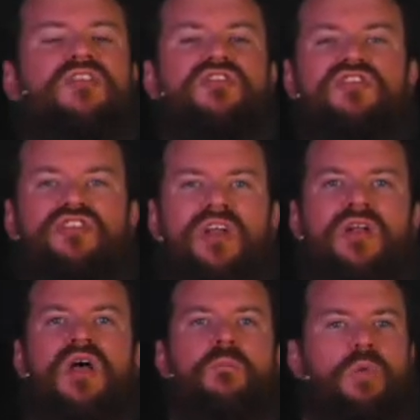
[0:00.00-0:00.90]
Not just in
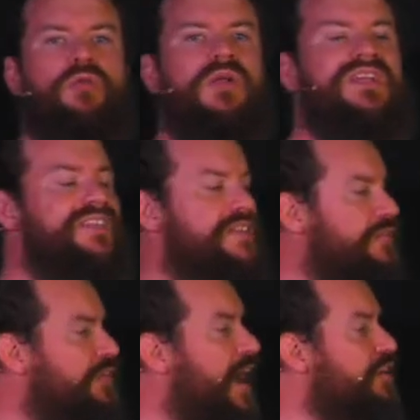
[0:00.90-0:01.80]
general, but what do I need to say to
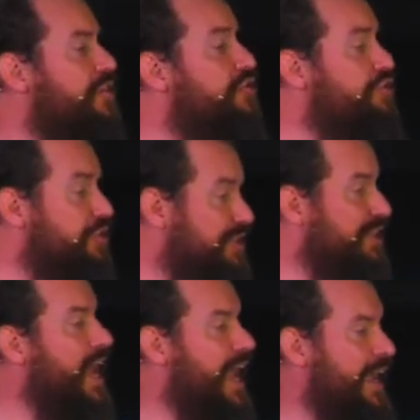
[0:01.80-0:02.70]
the Father
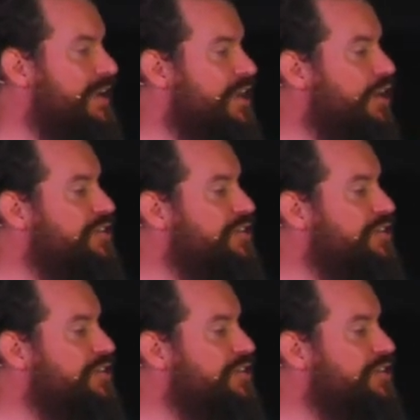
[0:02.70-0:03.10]
today?